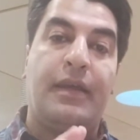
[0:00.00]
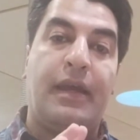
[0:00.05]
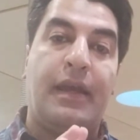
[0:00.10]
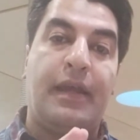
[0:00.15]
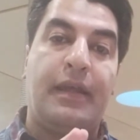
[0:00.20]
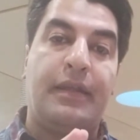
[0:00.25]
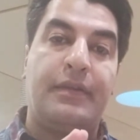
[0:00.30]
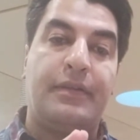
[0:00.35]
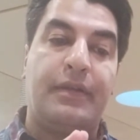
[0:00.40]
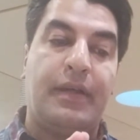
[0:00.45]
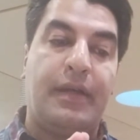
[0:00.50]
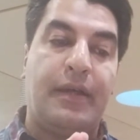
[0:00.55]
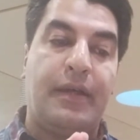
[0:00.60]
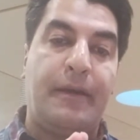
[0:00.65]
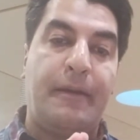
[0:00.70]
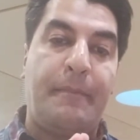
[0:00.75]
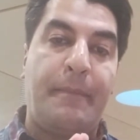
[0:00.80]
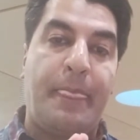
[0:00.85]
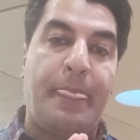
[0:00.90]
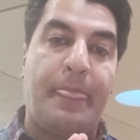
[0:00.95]
and,
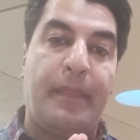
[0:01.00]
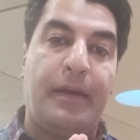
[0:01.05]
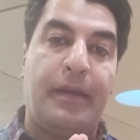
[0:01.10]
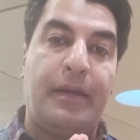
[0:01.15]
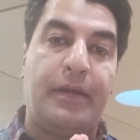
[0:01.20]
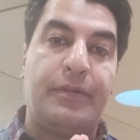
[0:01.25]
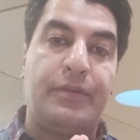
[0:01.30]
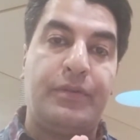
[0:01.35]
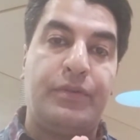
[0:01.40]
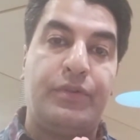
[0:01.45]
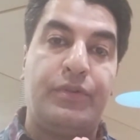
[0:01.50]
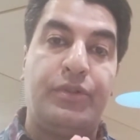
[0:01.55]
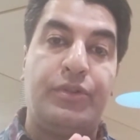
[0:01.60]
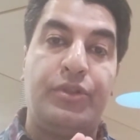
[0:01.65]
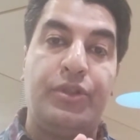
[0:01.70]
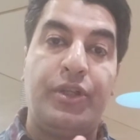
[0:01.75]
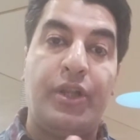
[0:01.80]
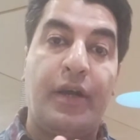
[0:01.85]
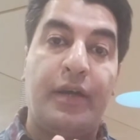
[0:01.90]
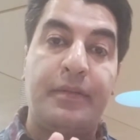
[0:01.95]
um, and um,
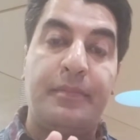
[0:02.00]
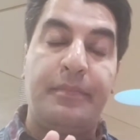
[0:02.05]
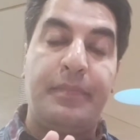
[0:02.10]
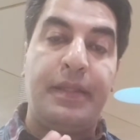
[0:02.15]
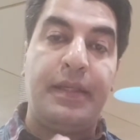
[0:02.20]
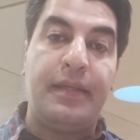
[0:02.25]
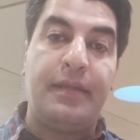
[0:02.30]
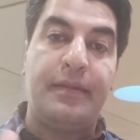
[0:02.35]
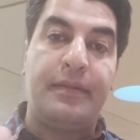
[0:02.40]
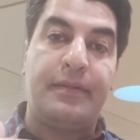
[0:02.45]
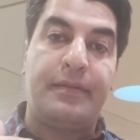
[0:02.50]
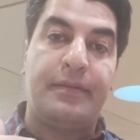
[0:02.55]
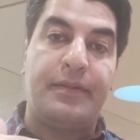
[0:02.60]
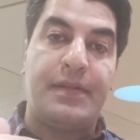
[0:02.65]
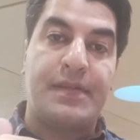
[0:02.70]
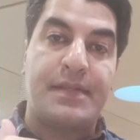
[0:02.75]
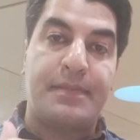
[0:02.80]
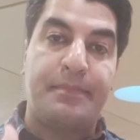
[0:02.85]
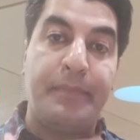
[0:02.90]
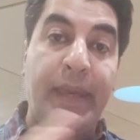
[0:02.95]
do not be
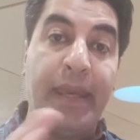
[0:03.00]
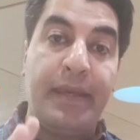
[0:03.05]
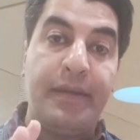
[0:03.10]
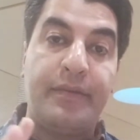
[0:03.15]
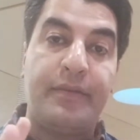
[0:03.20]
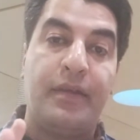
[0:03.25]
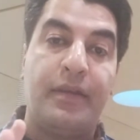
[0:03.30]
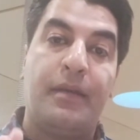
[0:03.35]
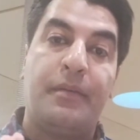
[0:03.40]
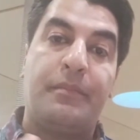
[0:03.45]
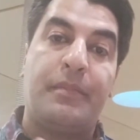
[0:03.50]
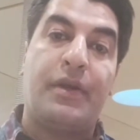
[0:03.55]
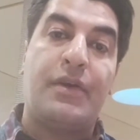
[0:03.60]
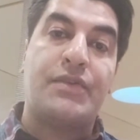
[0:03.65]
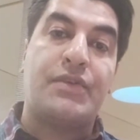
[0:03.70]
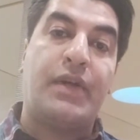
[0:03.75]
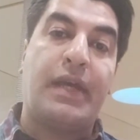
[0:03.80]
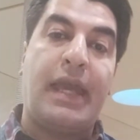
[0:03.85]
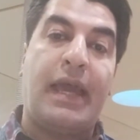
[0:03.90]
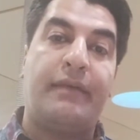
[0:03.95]
dismayed
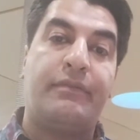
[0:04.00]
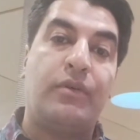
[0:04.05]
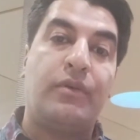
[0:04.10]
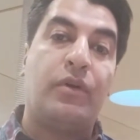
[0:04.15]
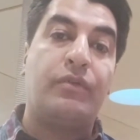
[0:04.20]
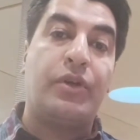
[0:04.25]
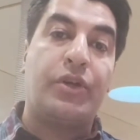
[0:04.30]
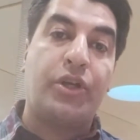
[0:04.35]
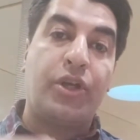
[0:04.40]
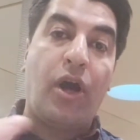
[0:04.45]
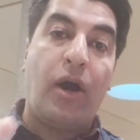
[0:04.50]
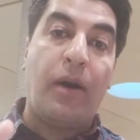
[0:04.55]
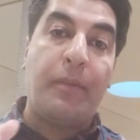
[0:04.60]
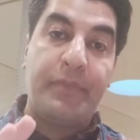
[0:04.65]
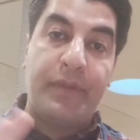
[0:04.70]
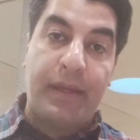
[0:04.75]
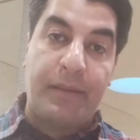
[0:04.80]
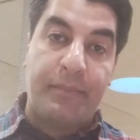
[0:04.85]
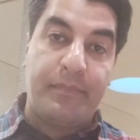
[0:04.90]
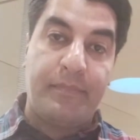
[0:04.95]
because I have overcome them.